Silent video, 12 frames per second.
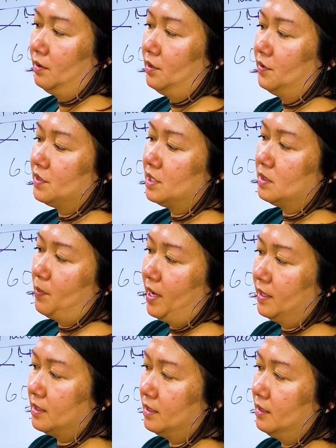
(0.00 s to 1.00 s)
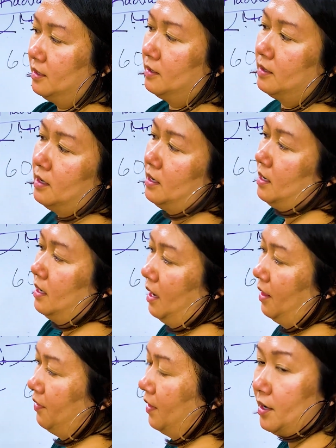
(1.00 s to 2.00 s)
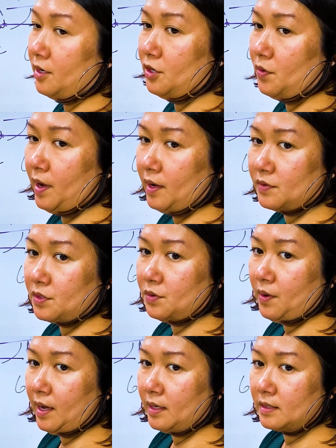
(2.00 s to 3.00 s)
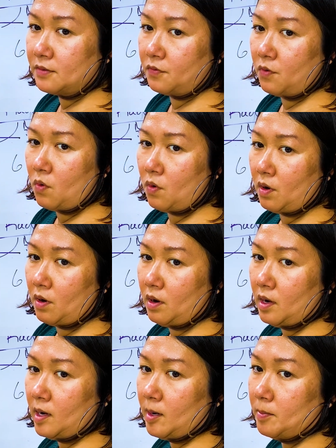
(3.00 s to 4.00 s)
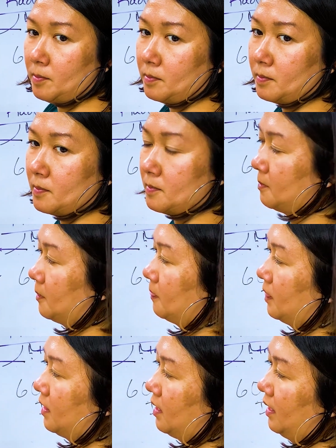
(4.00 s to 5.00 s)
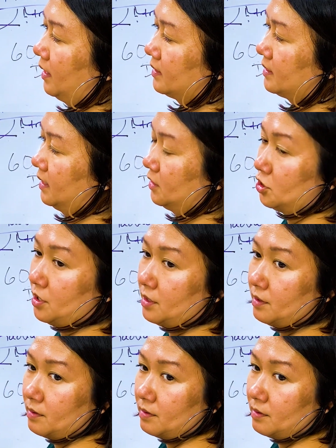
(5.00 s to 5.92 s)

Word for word: You have to space it, and then you have to ask for extension,